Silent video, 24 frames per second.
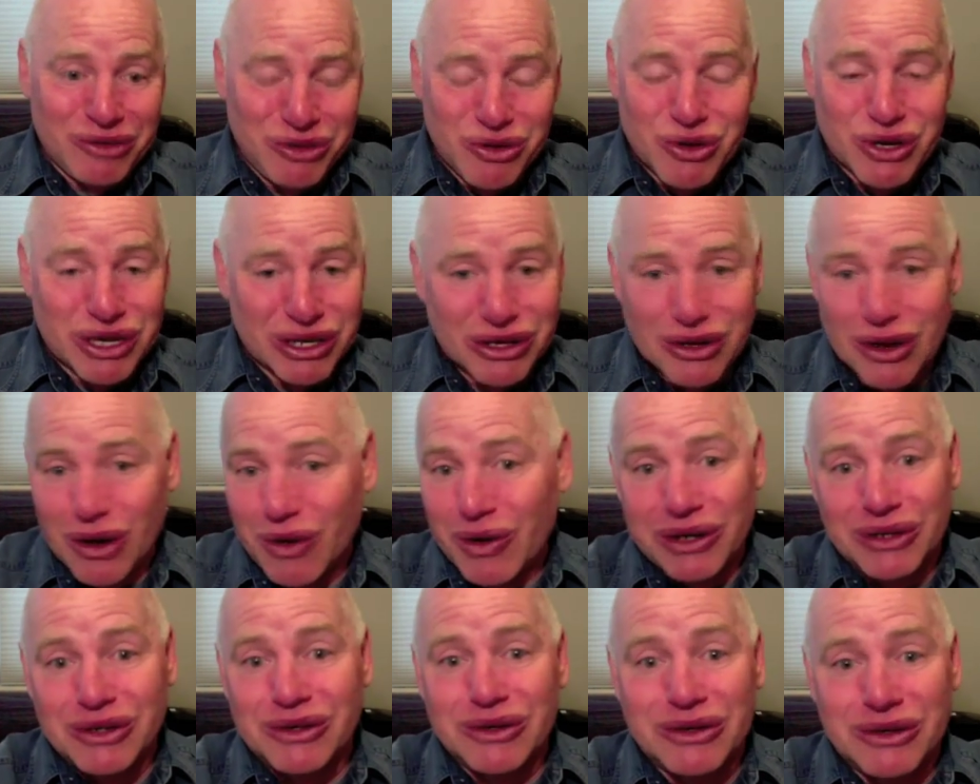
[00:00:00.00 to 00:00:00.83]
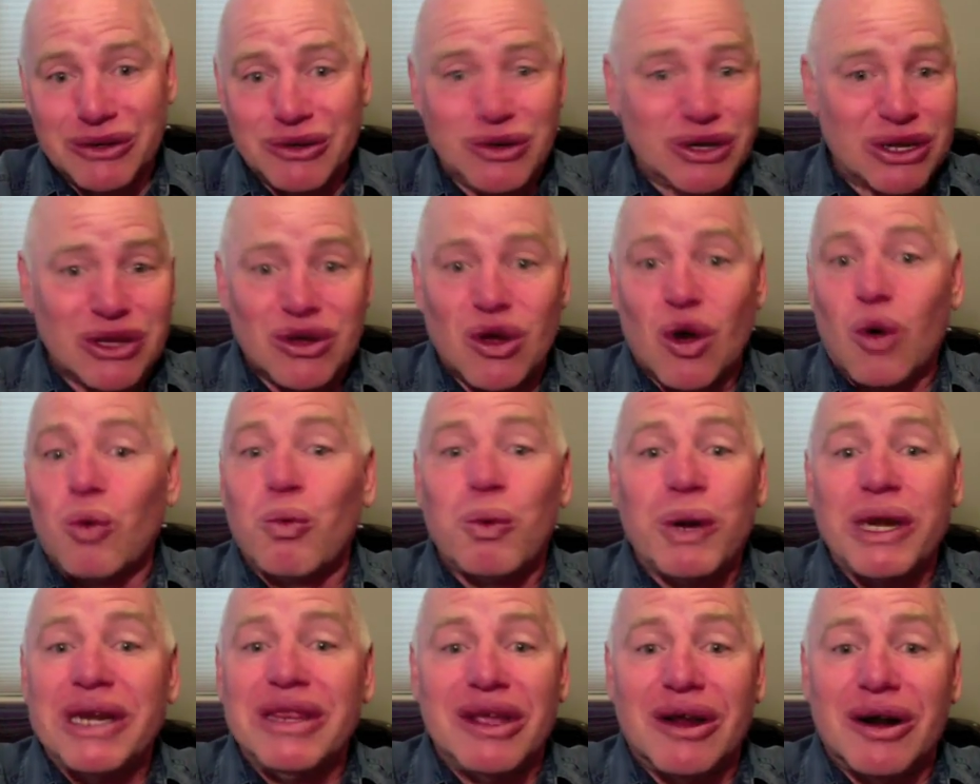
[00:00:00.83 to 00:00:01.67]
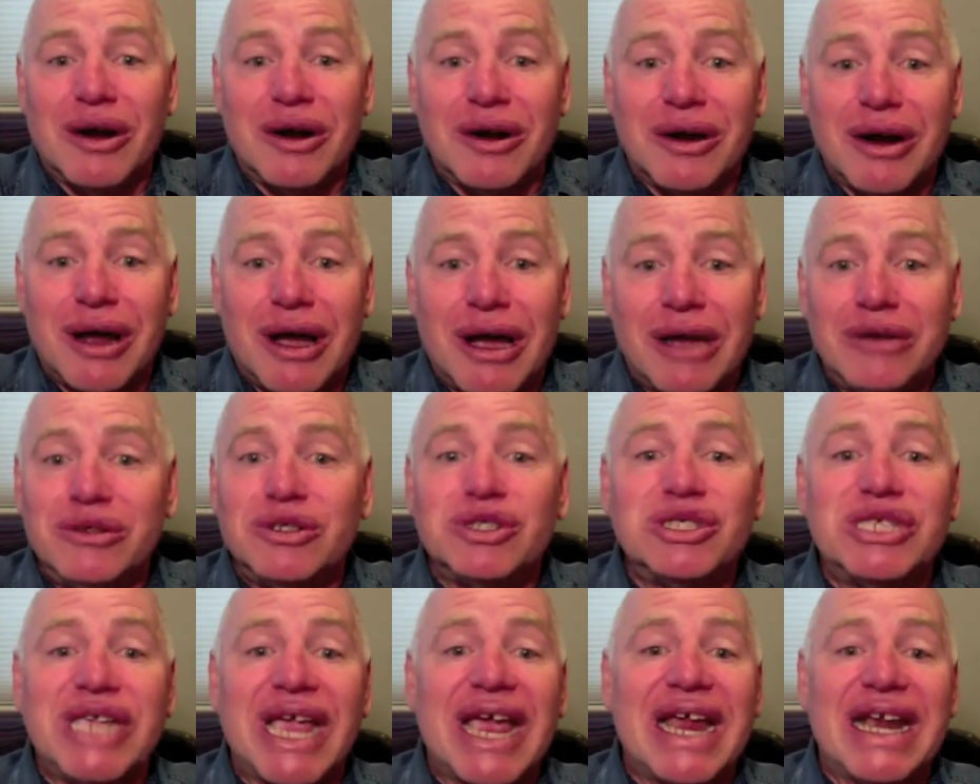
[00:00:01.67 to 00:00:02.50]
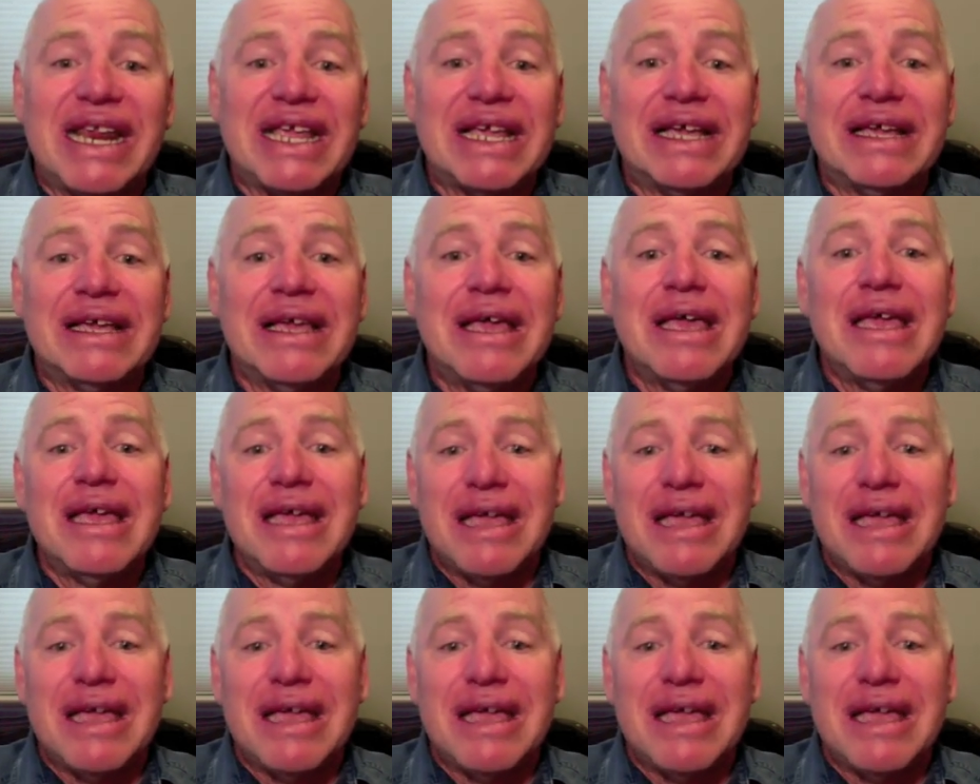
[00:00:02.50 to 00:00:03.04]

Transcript: you can go under you can go read their understanding